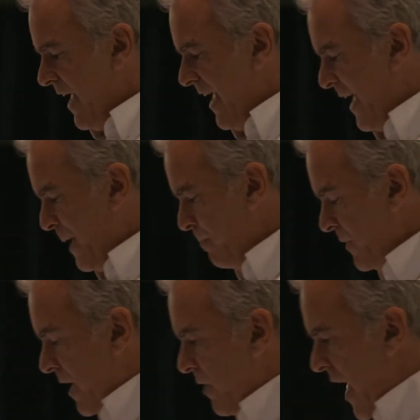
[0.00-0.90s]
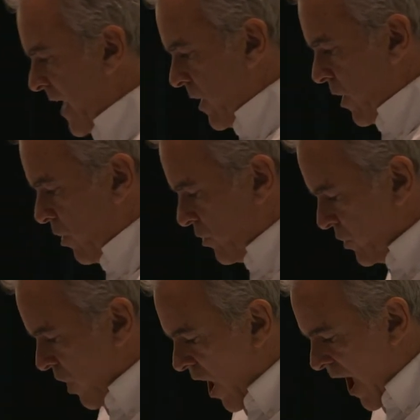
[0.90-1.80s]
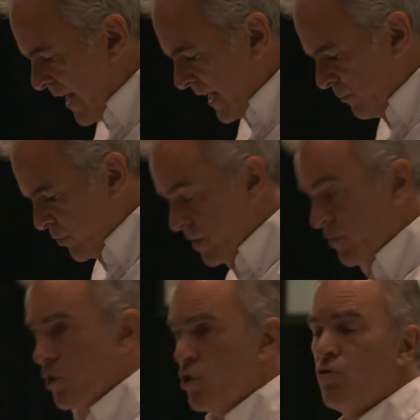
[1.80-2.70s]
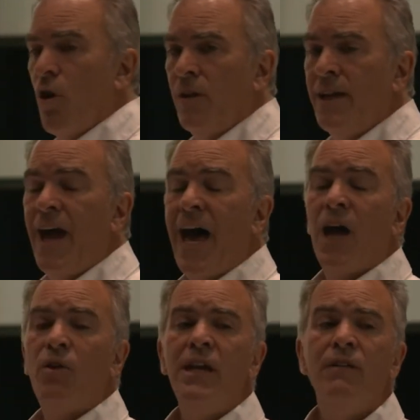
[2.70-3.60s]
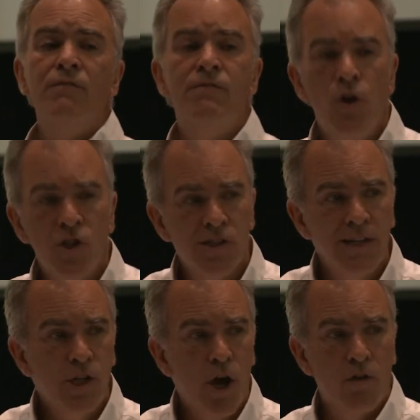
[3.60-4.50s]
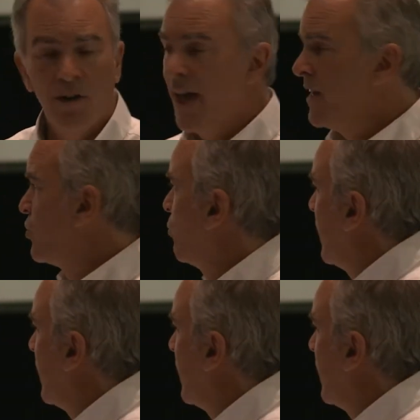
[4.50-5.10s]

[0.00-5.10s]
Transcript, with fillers: um, that high levels of controlling are inversely correlated to